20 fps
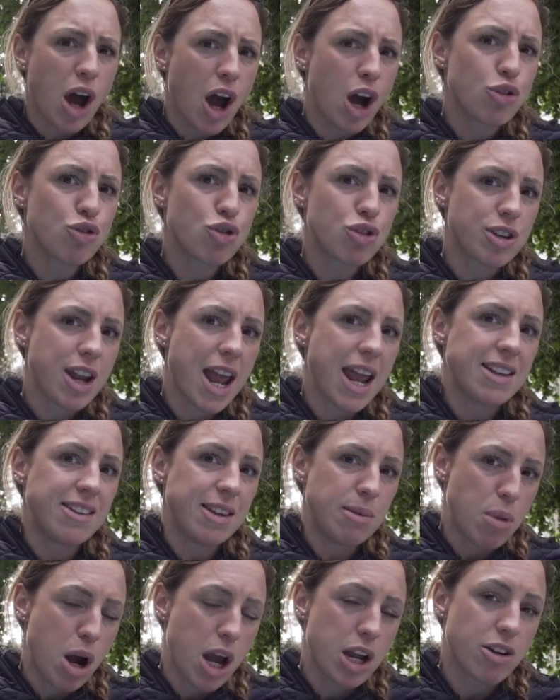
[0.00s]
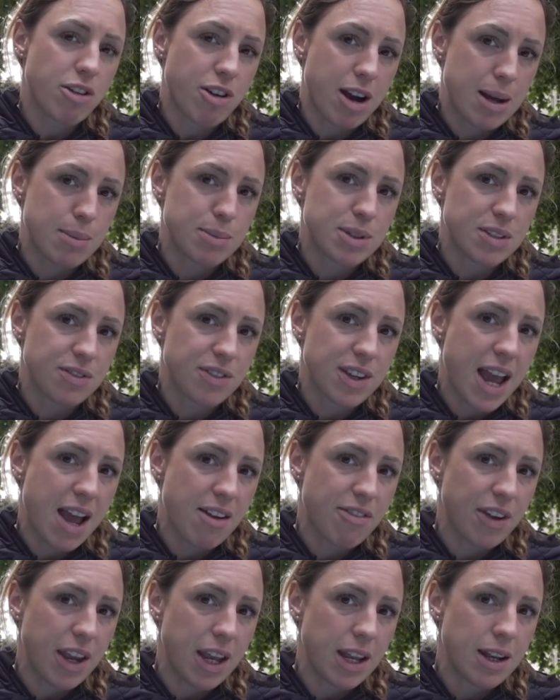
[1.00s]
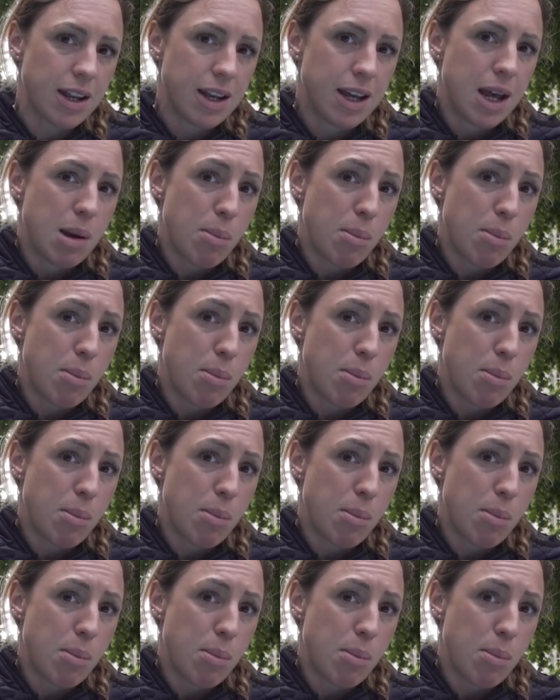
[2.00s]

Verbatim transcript: 180 micrograms of caffeine.